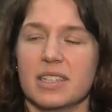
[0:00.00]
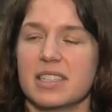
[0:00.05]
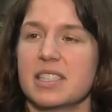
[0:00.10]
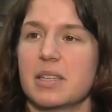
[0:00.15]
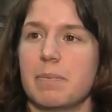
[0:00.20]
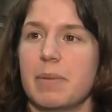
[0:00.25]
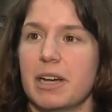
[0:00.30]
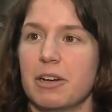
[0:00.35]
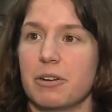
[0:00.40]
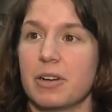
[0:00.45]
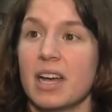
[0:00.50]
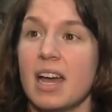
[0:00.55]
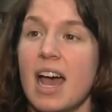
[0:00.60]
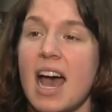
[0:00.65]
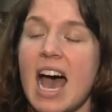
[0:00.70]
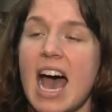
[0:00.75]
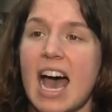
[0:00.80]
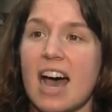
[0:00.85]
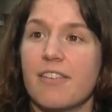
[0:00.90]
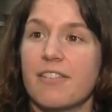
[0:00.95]
It's about
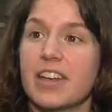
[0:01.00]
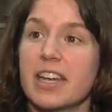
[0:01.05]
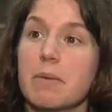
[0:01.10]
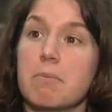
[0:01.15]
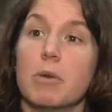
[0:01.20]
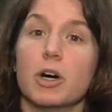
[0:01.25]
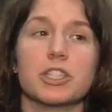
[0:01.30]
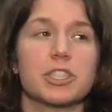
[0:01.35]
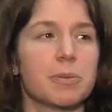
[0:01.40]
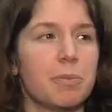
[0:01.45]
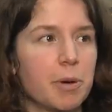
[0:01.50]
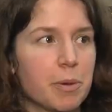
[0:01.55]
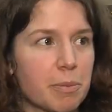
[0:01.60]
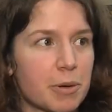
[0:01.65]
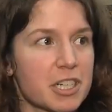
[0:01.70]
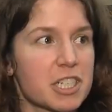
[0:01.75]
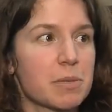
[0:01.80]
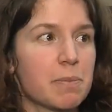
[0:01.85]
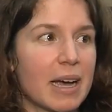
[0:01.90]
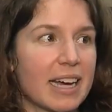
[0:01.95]
having multiple multiple
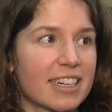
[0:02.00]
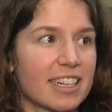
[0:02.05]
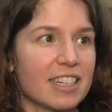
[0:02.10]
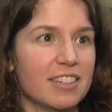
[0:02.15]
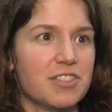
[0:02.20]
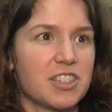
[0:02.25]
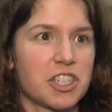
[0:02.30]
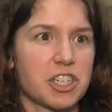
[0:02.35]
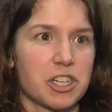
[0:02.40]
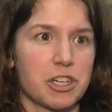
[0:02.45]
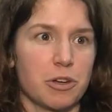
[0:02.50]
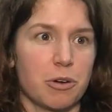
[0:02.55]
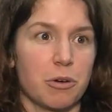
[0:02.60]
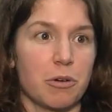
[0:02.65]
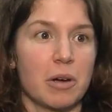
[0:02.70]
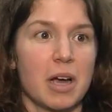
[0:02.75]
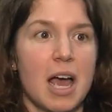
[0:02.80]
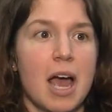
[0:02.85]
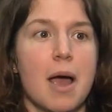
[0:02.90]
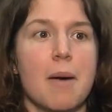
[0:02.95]
perspectives
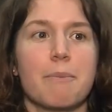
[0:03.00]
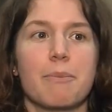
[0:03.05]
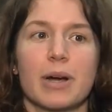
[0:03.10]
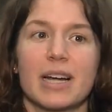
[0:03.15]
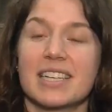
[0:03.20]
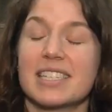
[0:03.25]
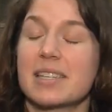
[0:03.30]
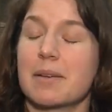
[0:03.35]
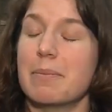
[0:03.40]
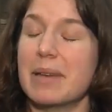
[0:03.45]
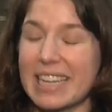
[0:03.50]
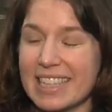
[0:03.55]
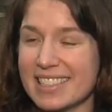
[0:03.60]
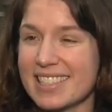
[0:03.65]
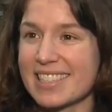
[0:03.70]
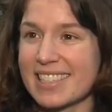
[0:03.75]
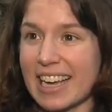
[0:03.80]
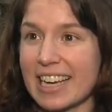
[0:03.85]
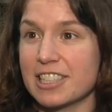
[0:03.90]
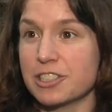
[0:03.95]
to bring some
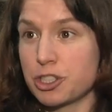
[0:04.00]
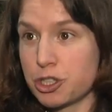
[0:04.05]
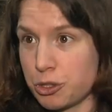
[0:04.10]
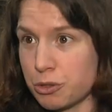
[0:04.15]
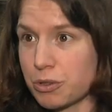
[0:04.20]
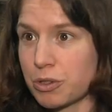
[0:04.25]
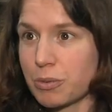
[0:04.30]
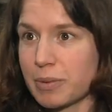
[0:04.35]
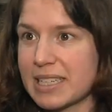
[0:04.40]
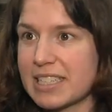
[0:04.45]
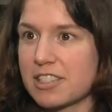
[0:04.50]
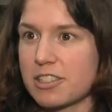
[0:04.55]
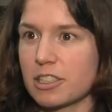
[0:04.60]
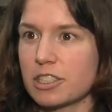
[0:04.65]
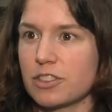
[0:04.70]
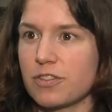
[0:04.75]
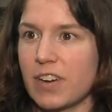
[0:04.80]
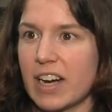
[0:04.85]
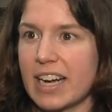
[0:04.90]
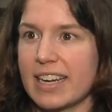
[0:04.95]
insight to the
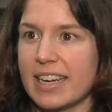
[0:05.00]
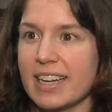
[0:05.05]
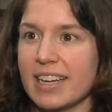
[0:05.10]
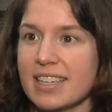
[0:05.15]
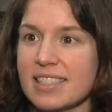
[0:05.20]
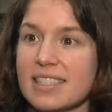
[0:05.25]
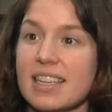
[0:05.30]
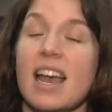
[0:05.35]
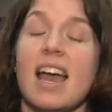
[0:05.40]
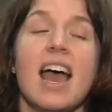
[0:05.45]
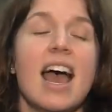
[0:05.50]
research findings,